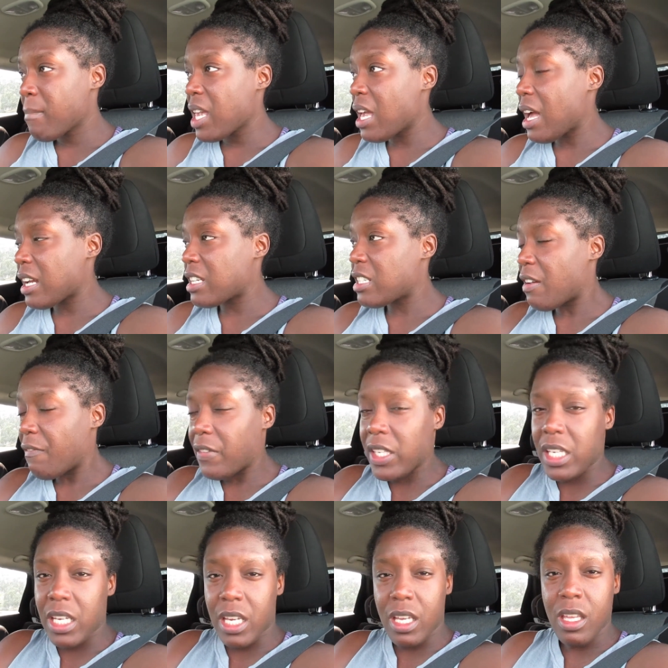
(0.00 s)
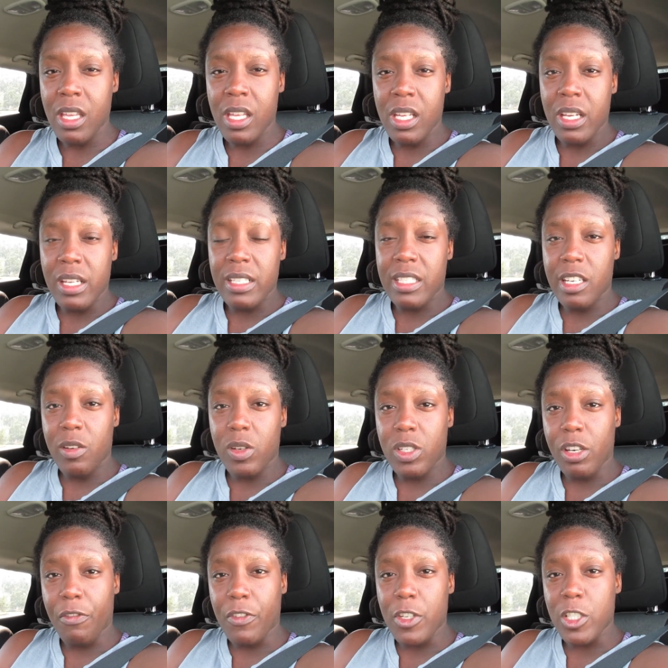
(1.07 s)
yeah, I can definitely tell a
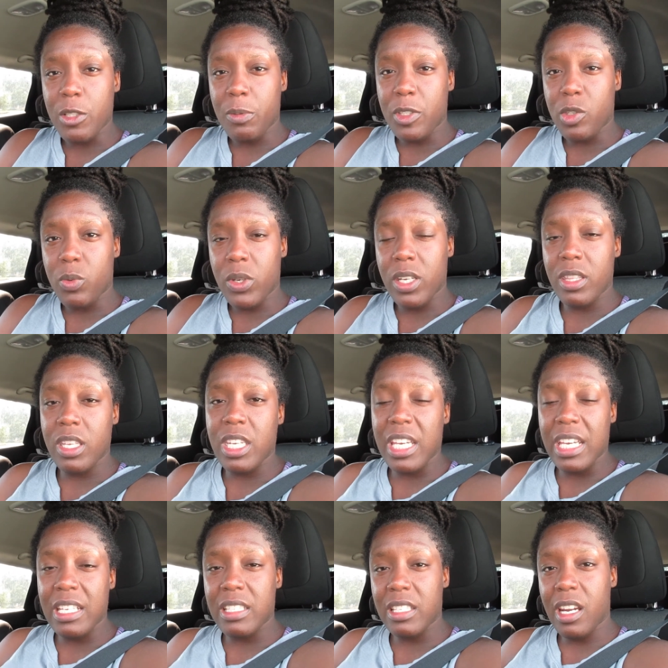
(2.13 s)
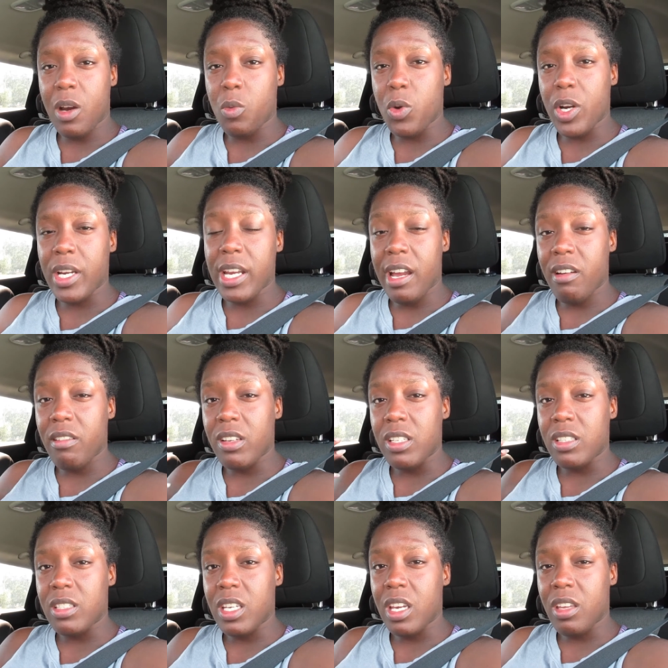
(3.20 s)
difference between the days that I work out
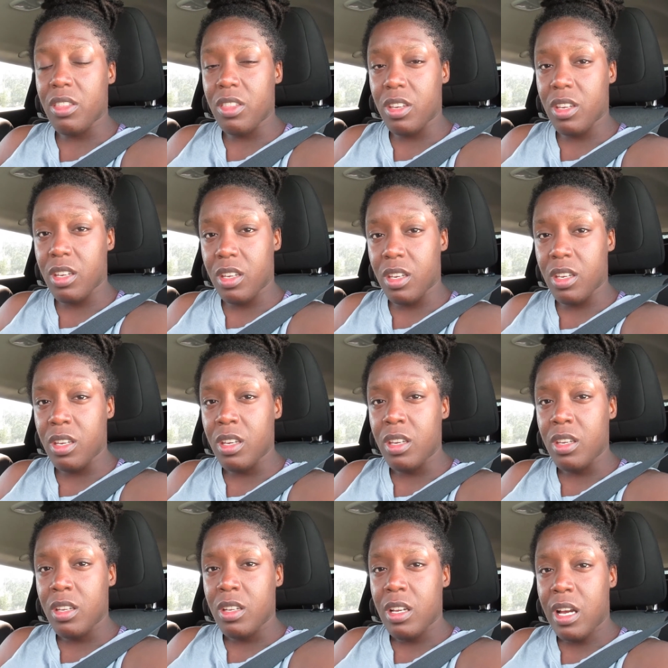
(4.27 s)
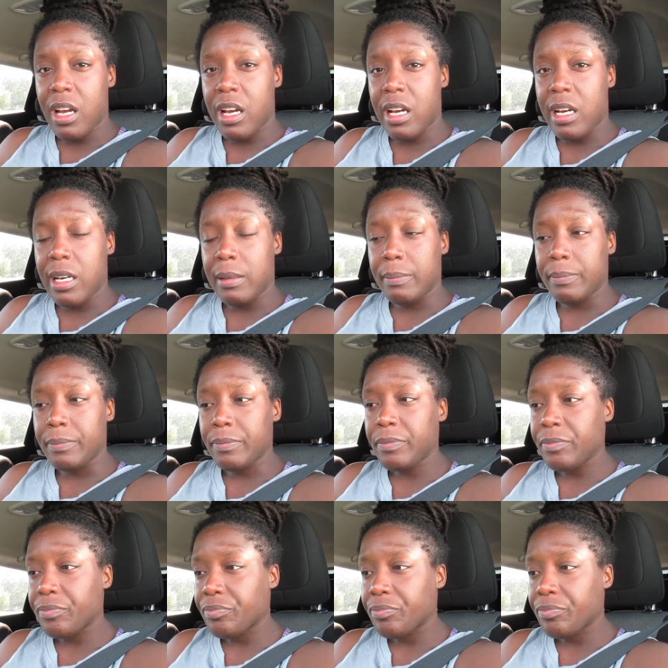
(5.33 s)
and take the um,